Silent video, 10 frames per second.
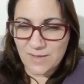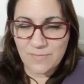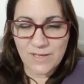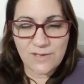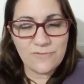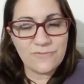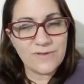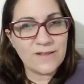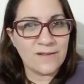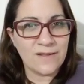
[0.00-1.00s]
make you
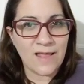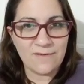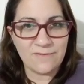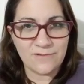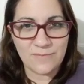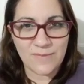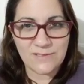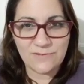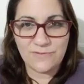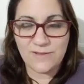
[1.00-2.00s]
feel alive. It
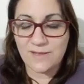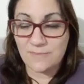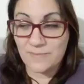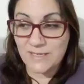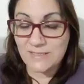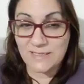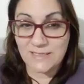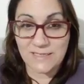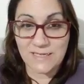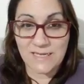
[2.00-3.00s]
makes you feel
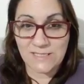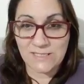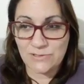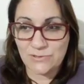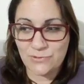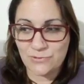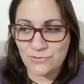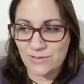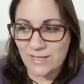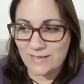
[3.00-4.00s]
amazing, and
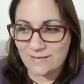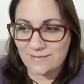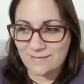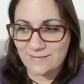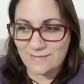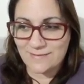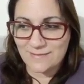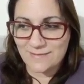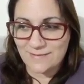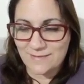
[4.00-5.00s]
you're like,
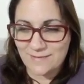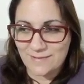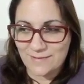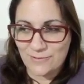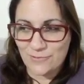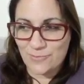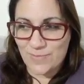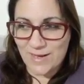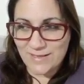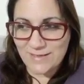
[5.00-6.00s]
your
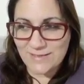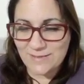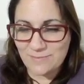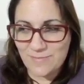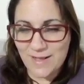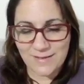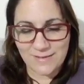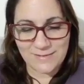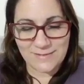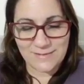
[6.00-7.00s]
body is in
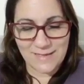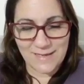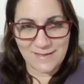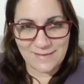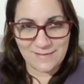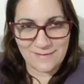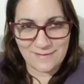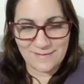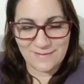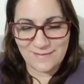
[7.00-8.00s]
balance, and
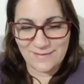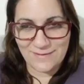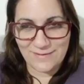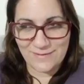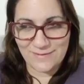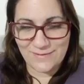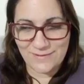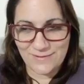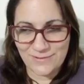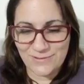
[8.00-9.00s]

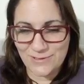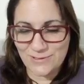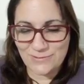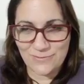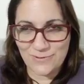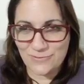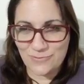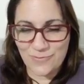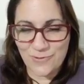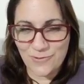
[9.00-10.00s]
you just want
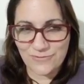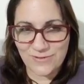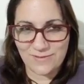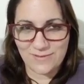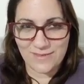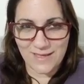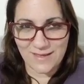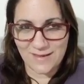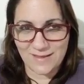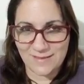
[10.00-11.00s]
more of this
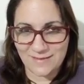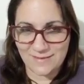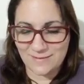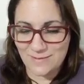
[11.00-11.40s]
thing. And